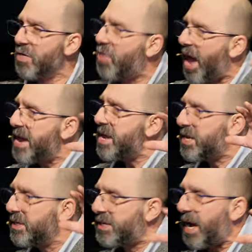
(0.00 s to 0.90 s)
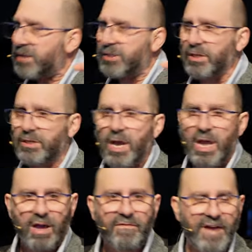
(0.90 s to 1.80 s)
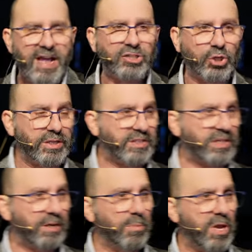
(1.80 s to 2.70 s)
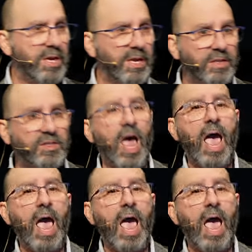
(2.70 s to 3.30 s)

They conducted evangelistic meetings